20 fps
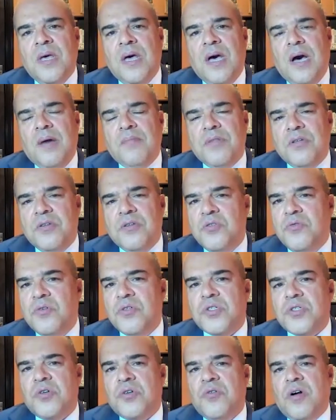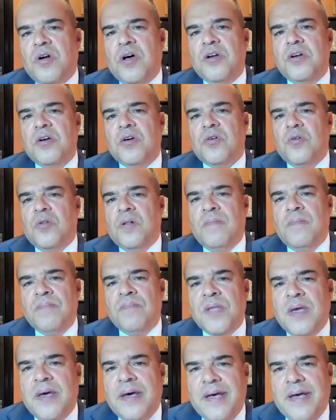I mean, the Jewish Chronicle
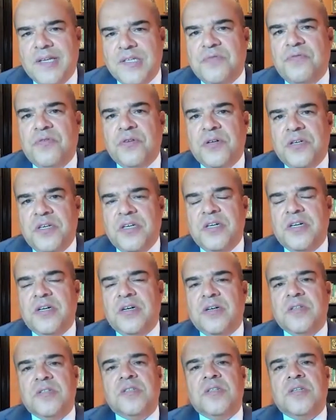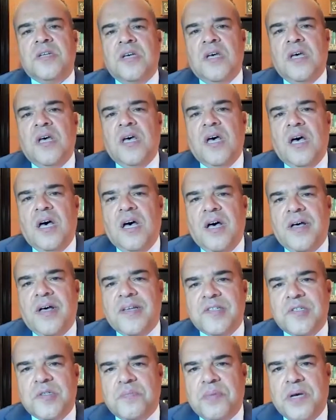has for years
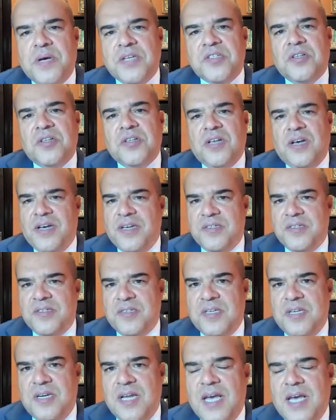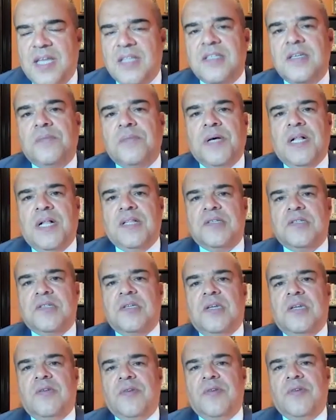specialized in
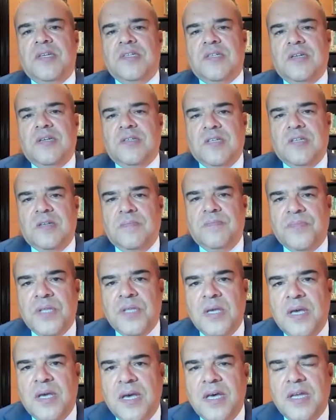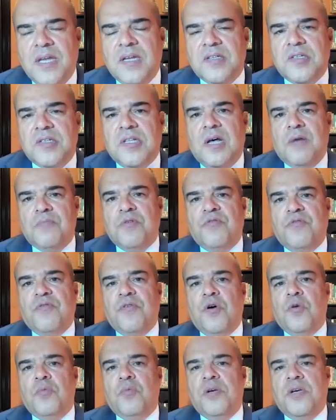anti-Palestinian racism, in
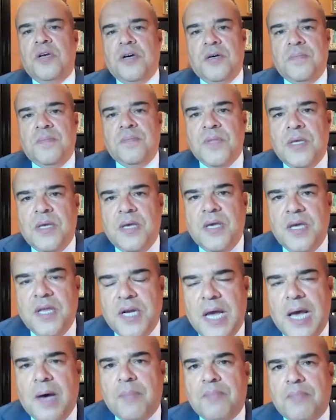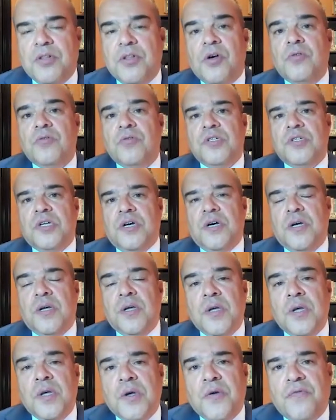Islamophobia, in apologia
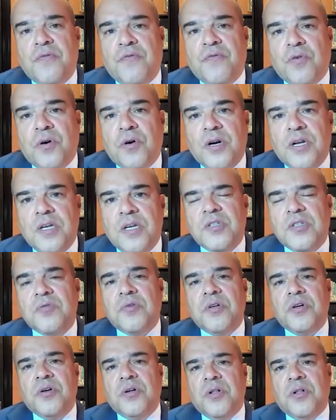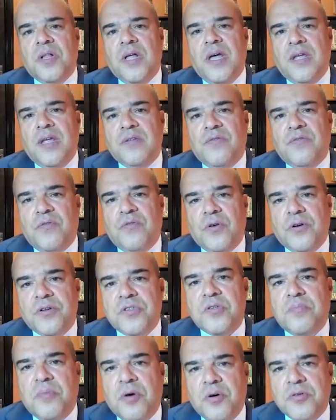for Israel and for
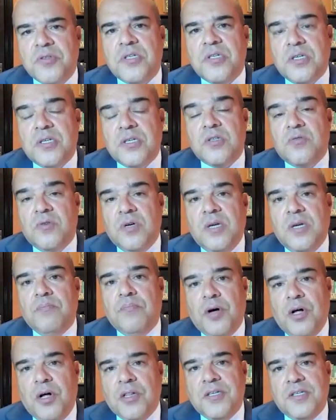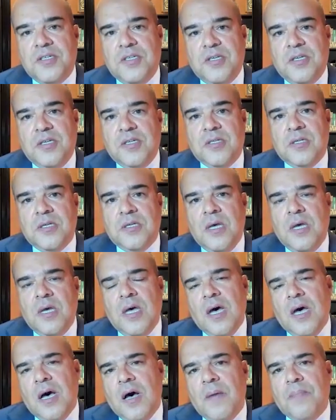its most extreme policies.
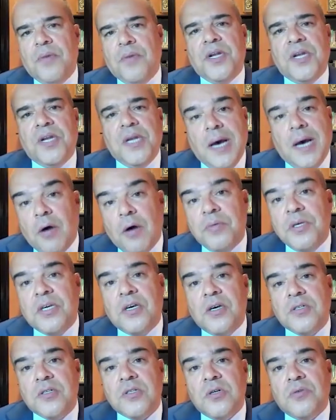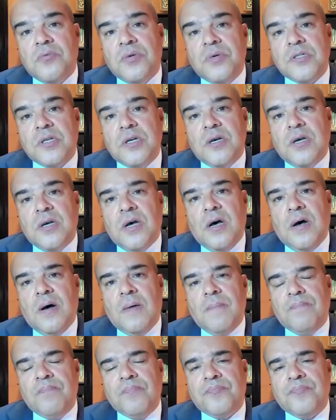But now, because there was a